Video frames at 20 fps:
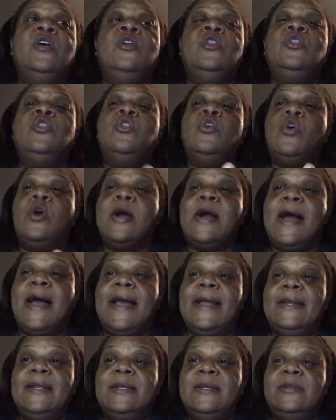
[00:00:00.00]
Long
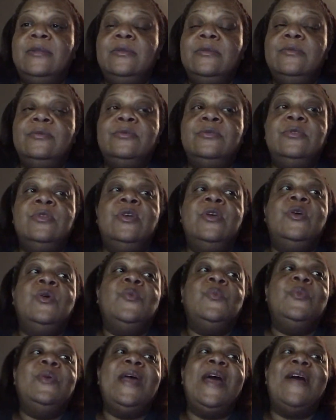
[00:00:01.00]
Island,
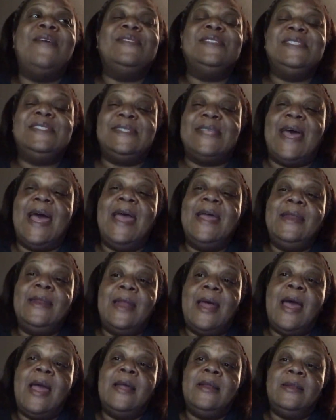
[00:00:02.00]
we have Staten
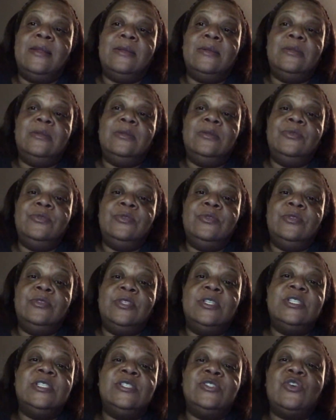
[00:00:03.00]
Island.
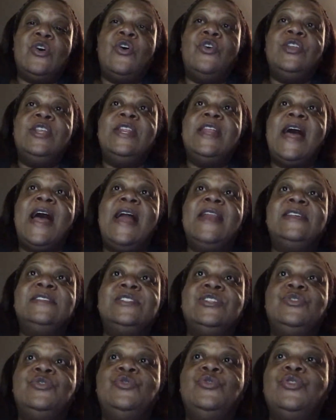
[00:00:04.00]
This is only the islands
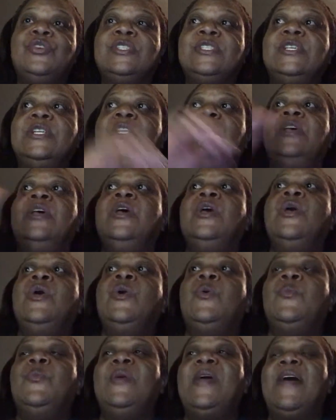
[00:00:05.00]
in New York City.
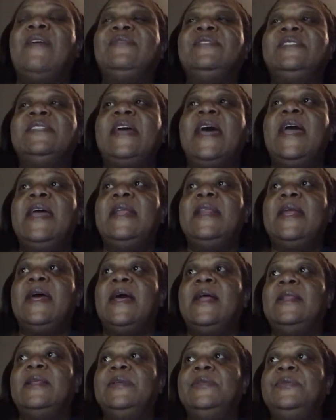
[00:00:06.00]
We have Staten
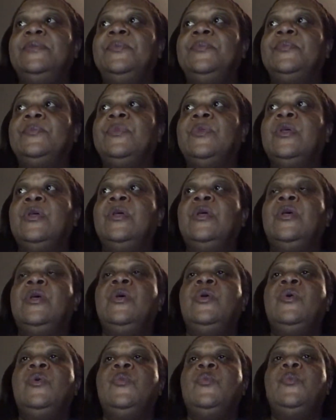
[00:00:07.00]
Island,
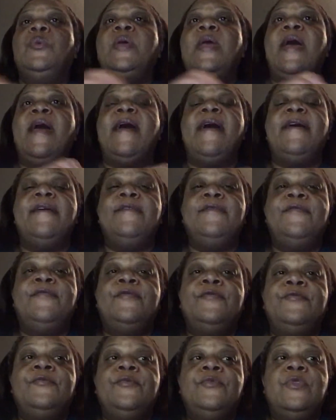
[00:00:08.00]
we have
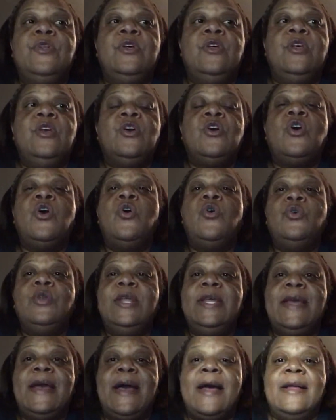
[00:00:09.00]

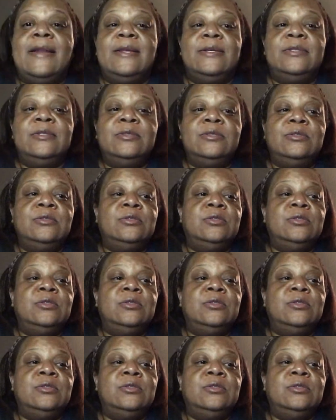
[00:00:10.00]
Coney Island.